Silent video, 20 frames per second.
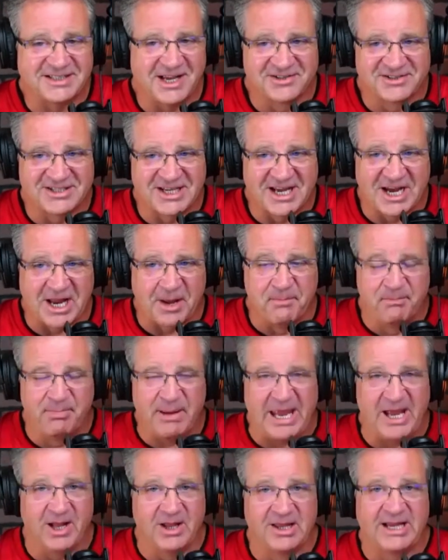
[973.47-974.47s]
sounds like a
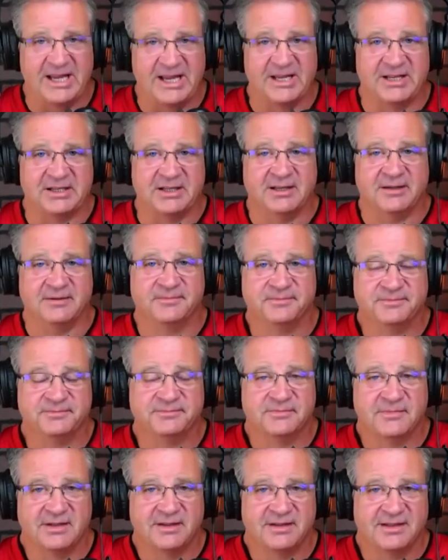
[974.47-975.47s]
bail-in.
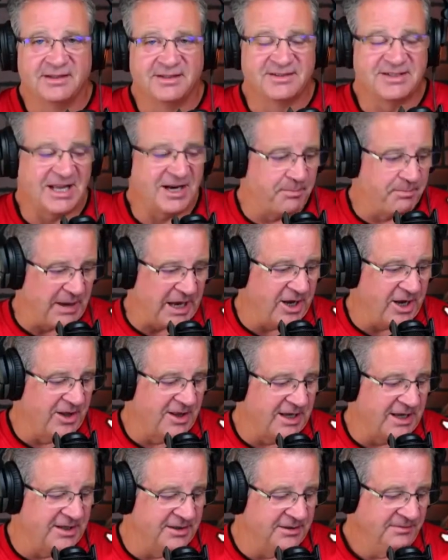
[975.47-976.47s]
Is that a
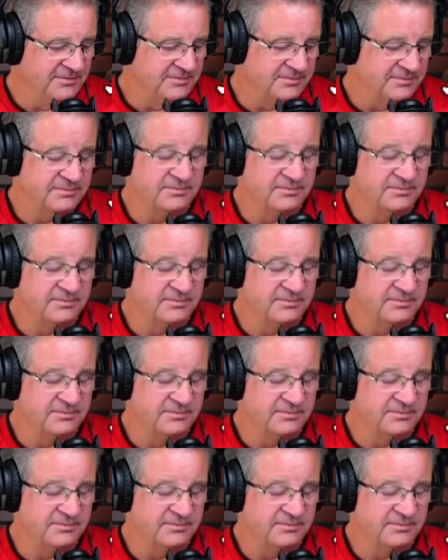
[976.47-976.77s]
bail-in?